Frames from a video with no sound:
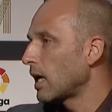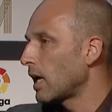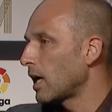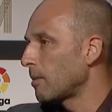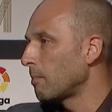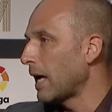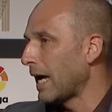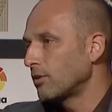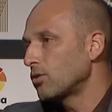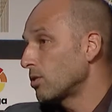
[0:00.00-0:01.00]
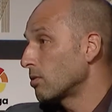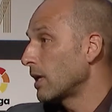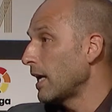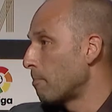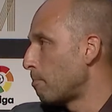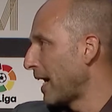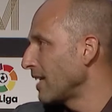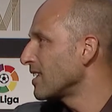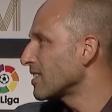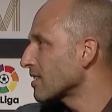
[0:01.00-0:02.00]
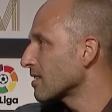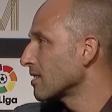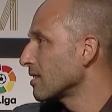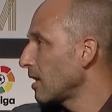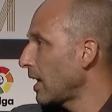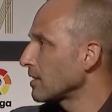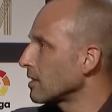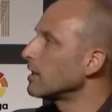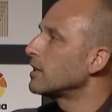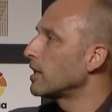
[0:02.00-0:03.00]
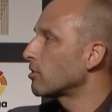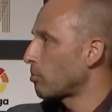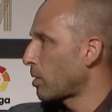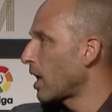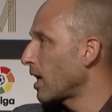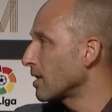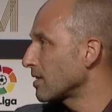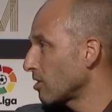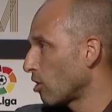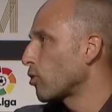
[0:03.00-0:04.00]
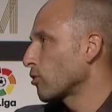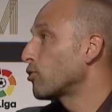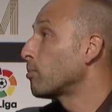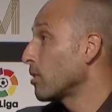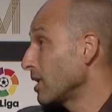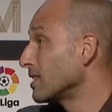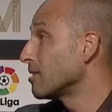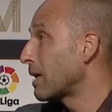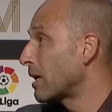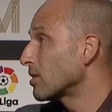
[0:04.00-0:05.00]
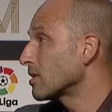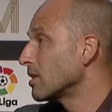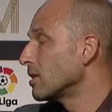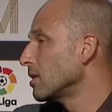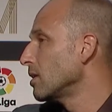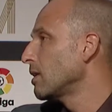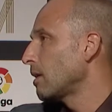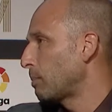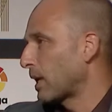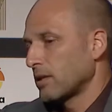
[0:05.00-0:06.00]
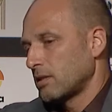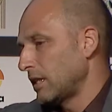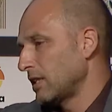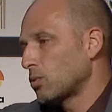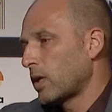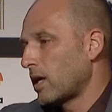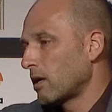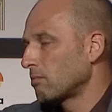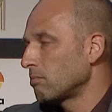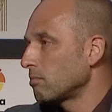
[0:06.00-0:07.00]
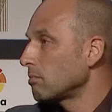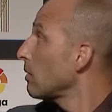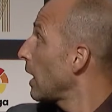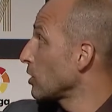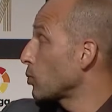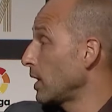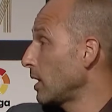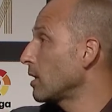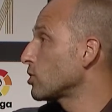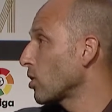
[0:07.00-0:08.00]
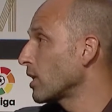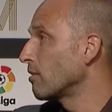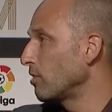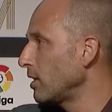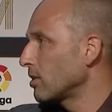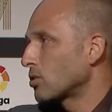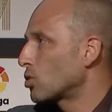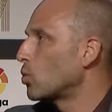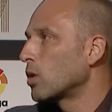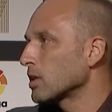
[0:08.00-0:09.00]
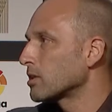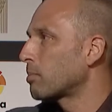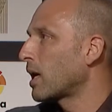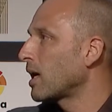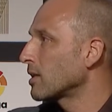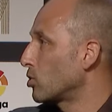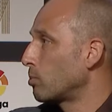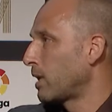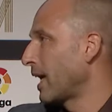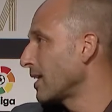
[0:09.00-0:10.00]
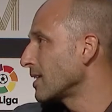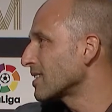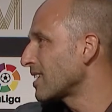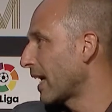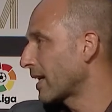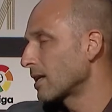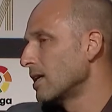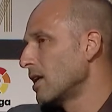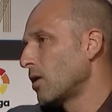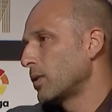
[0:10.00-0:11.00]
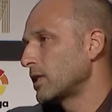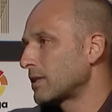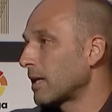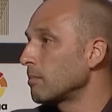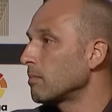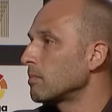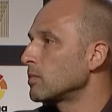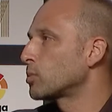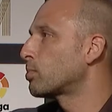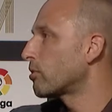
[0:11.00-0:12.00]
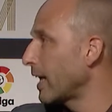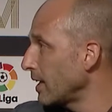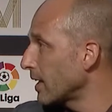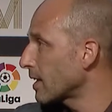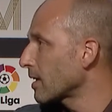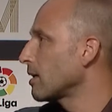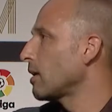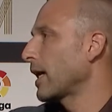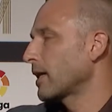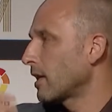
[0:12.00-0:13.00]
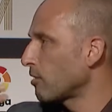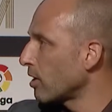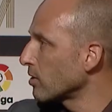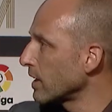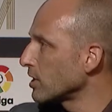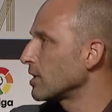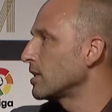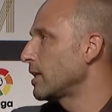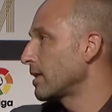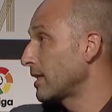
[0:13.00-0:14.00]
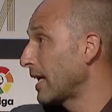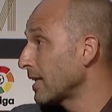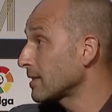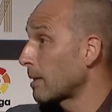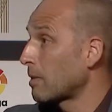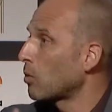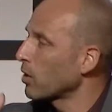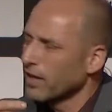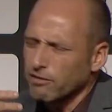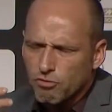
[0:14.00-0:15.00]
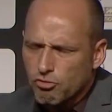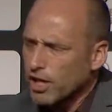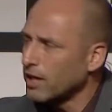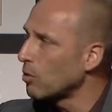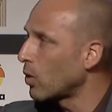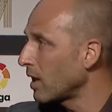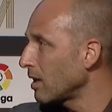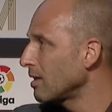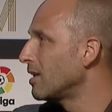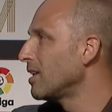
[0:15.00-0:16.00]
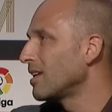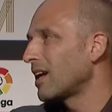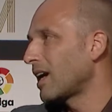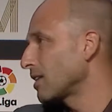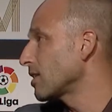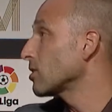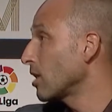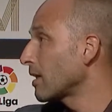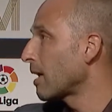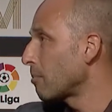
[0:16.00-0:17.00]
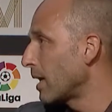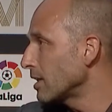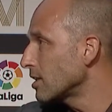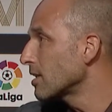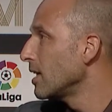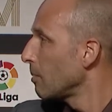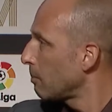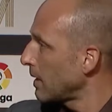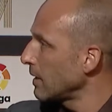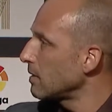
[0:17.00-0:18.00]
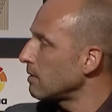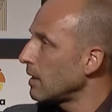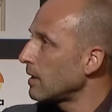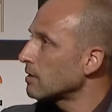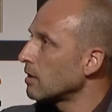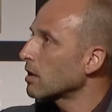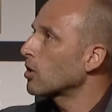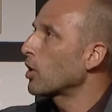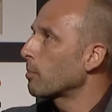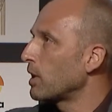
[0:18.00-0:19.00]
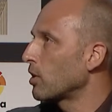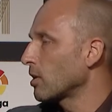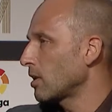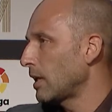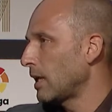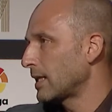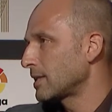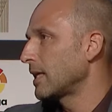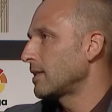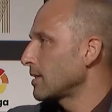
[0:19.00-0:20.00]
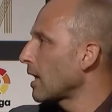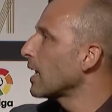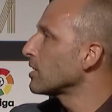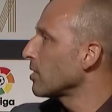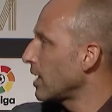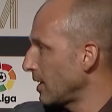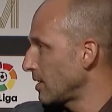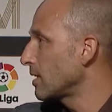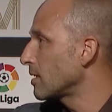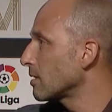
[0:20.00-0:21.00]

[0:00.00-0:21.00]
um, and to embed it as an integral part of what football is about. Because these were, as we saw in the video, two worlds apart, two planets, like with some sporadic like there are foundations here and there. Some are working really well, others not that much. But it, it's not going beyond, let's say, this isolated